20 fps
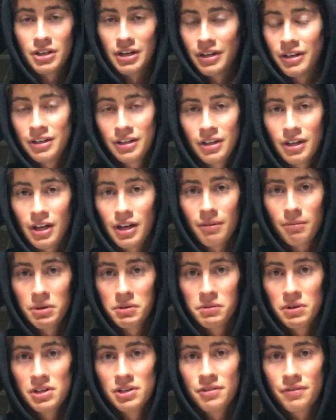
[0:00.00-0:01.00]
I didn't have my
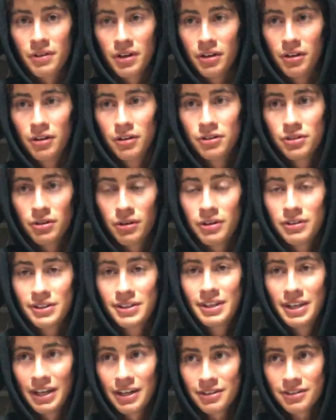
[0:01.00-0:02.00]
rangefinder, so I was
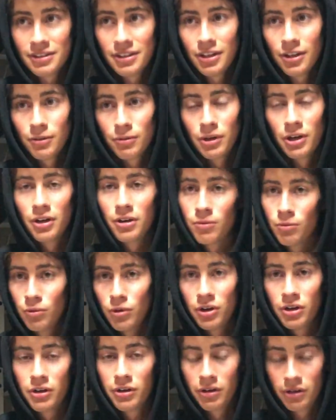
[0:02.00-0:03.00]
guessing around
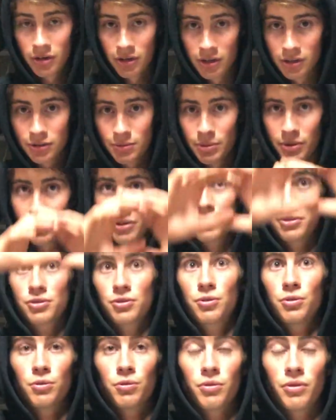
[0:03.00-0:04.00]
100 yards, but
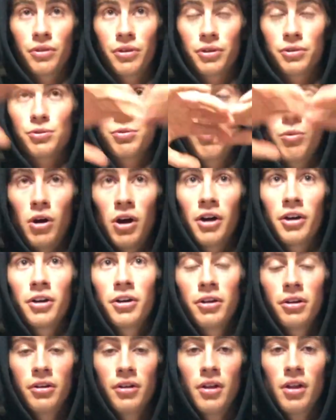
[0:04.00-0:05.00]
there's
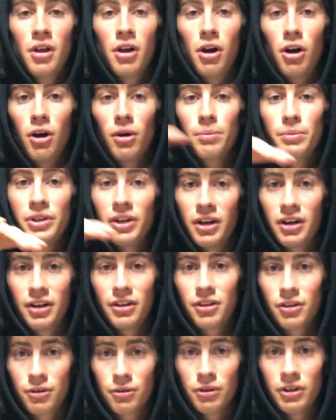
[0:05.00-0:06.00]
water all
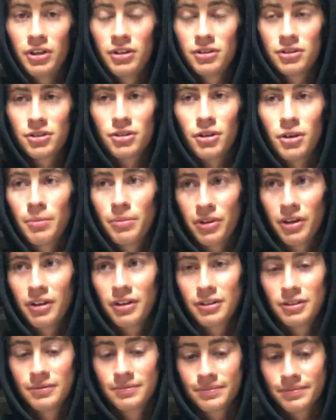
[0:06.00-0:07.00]
behind the green, so I'm
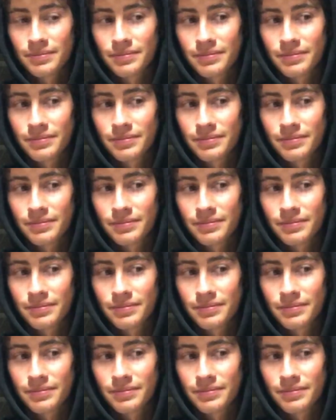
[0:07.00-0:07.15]
thinking,